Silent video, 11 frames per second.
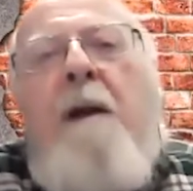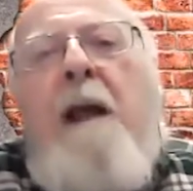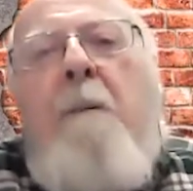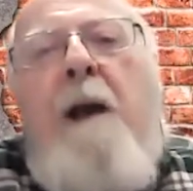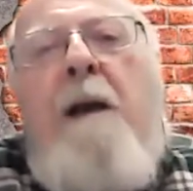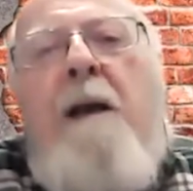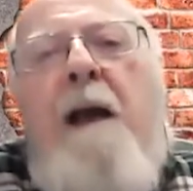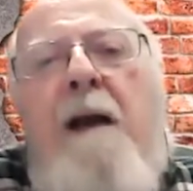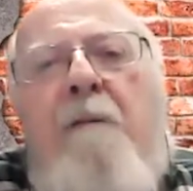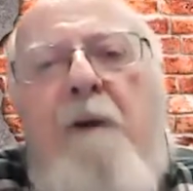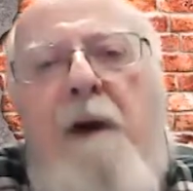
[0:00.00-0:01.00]
they made
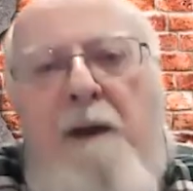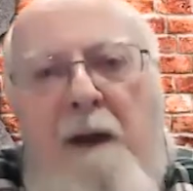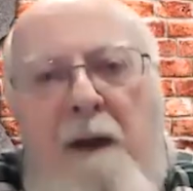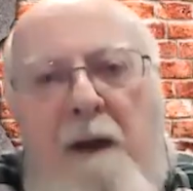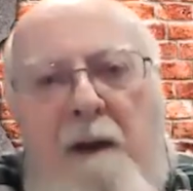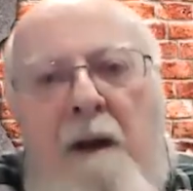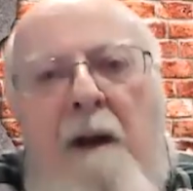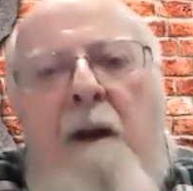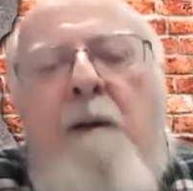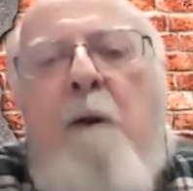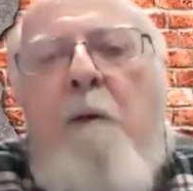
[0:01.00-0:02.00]
everything.
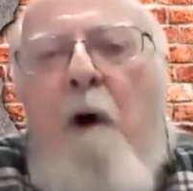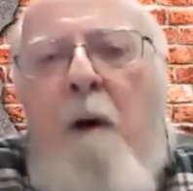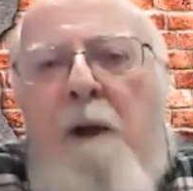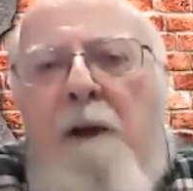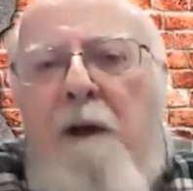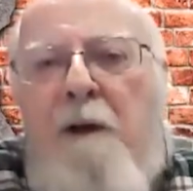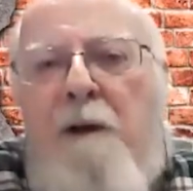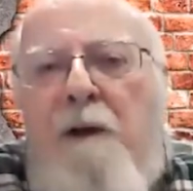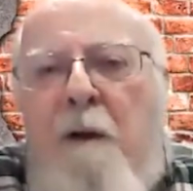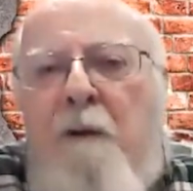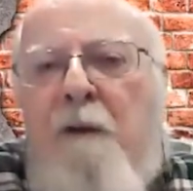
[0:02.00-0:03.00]
The raw
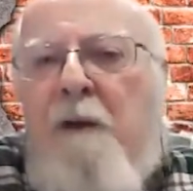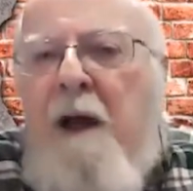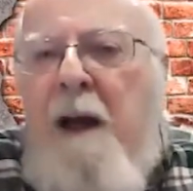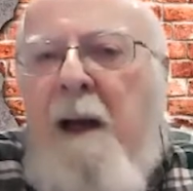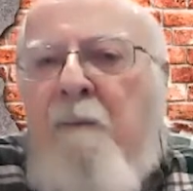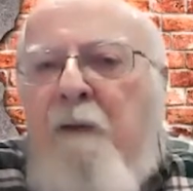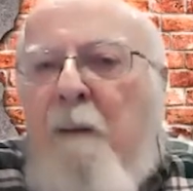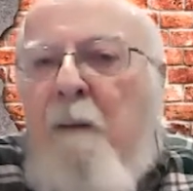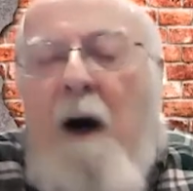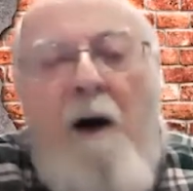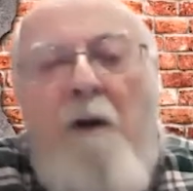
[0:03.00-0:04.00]
materials, however, came
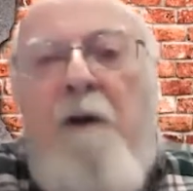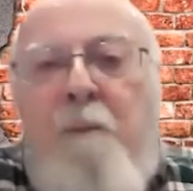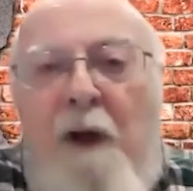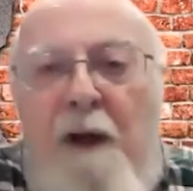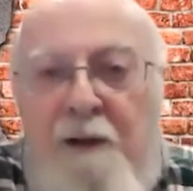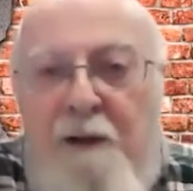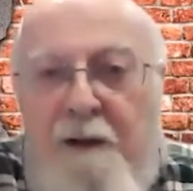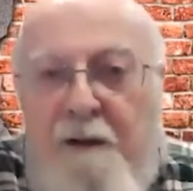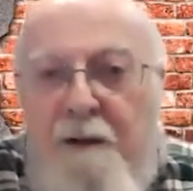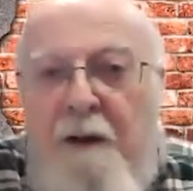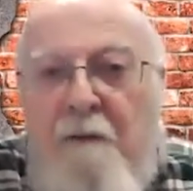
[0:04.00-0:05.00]
from other
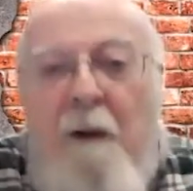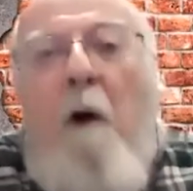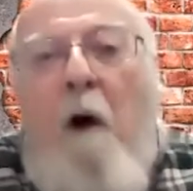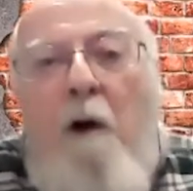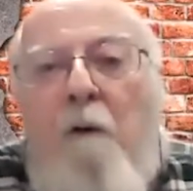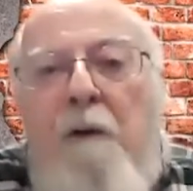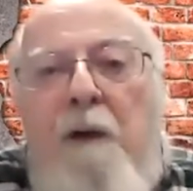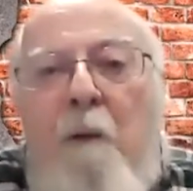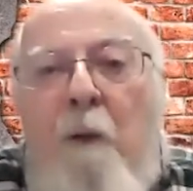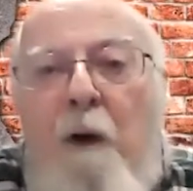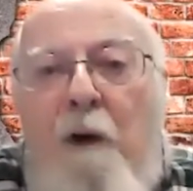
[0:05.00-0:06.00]
places, from all over the
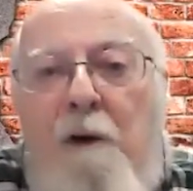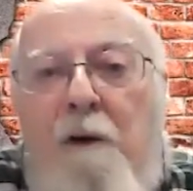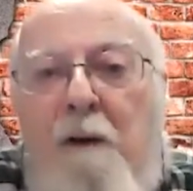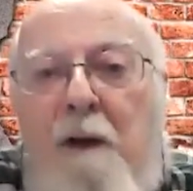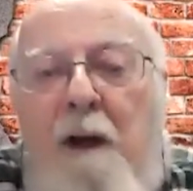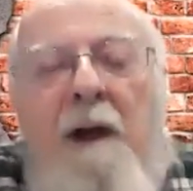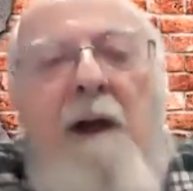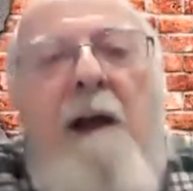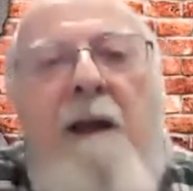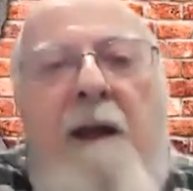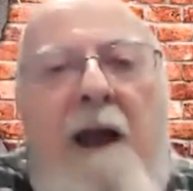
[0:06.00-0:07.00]
world.
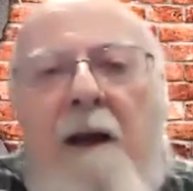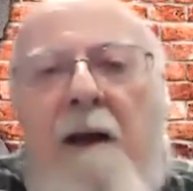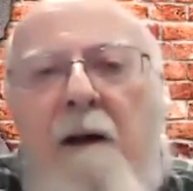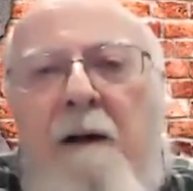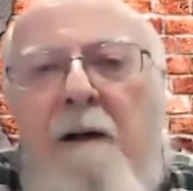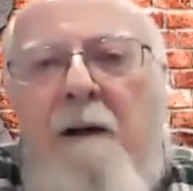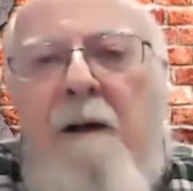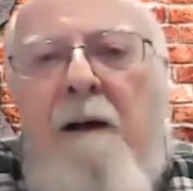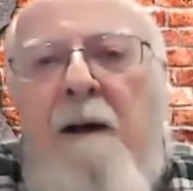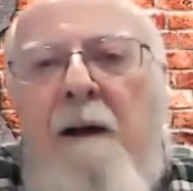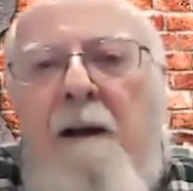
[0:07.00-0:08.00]
Then
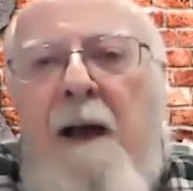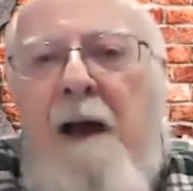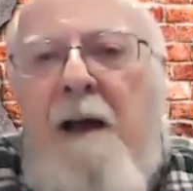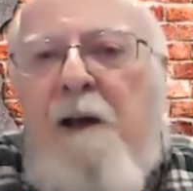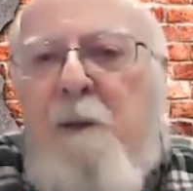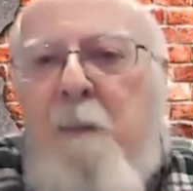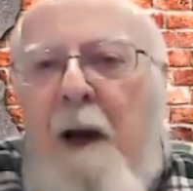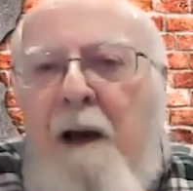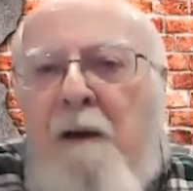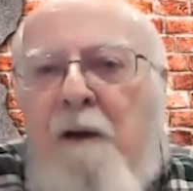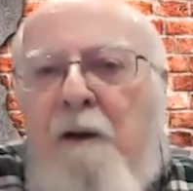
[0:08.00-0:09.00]
they
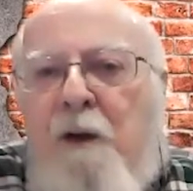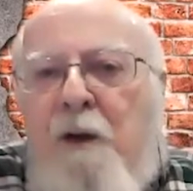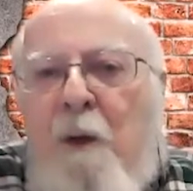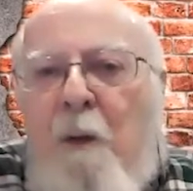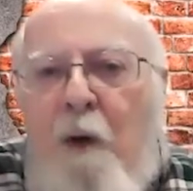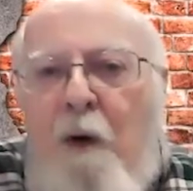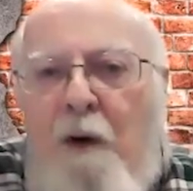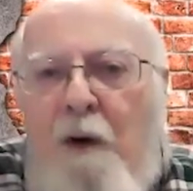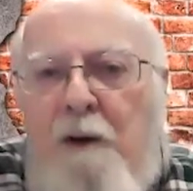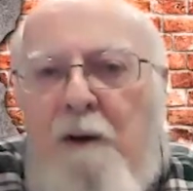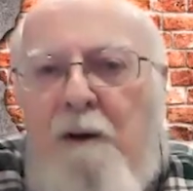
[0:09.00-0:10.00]
expanded to the
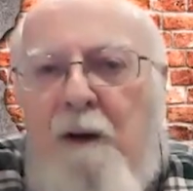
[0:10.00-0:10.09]
world,